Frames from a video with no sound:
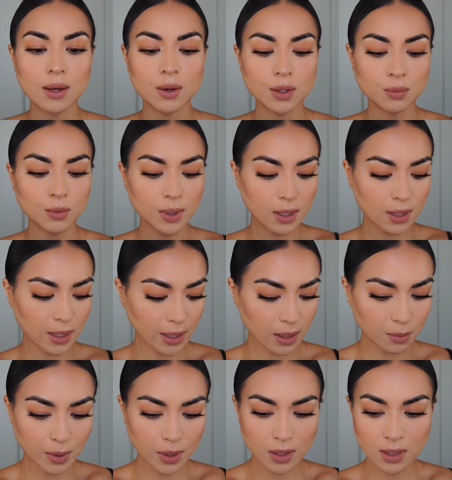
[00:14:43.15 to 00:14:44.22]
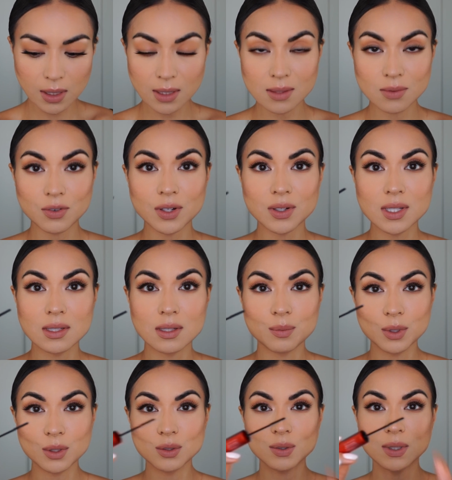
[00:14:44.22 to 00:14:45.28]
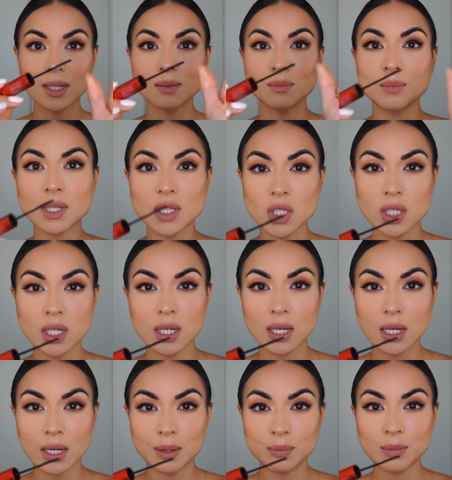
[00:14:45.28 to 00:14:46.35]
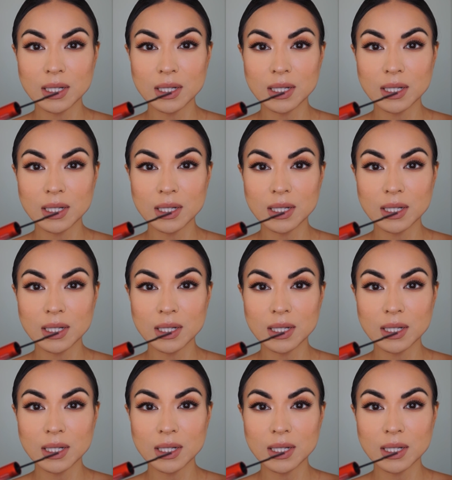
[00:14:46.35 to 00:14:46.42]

And what I like about it is very similar to that Missha